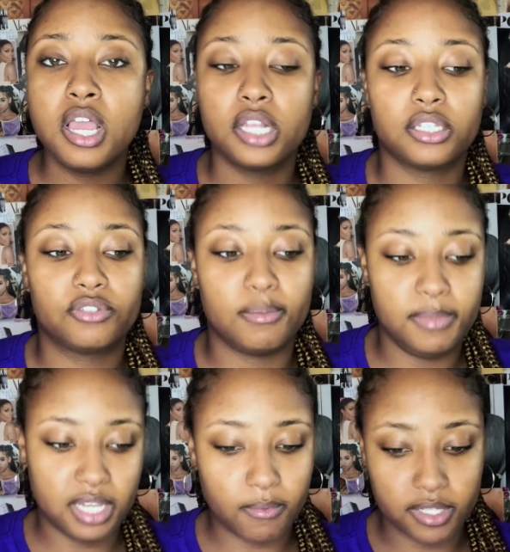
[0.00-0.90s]
So to
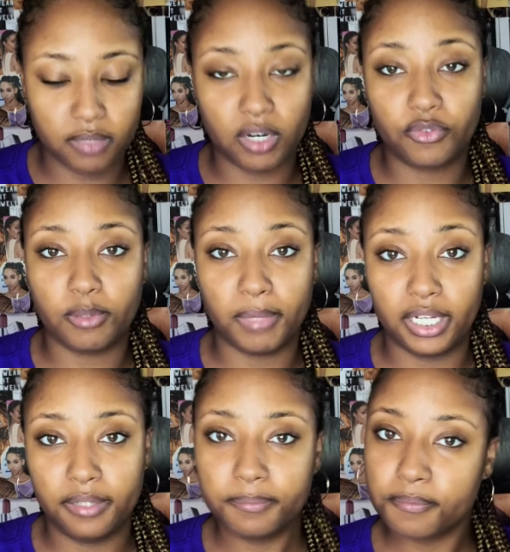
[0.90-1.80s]
me, it wasn't worth the
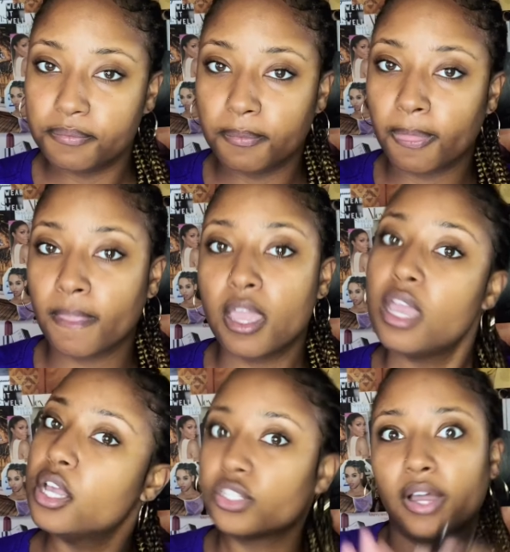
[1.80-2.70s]
money.
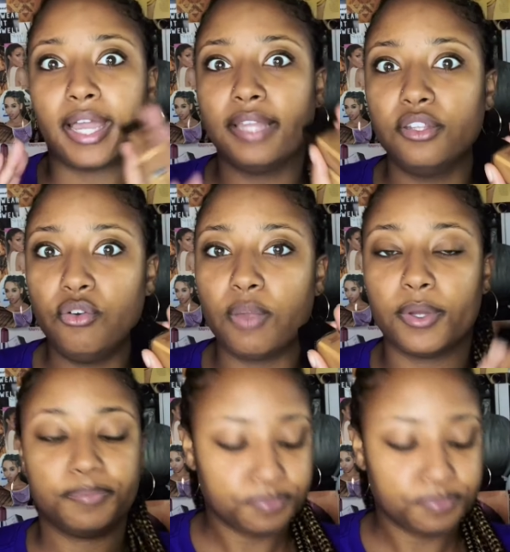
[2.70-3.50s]
So I got the dewy one.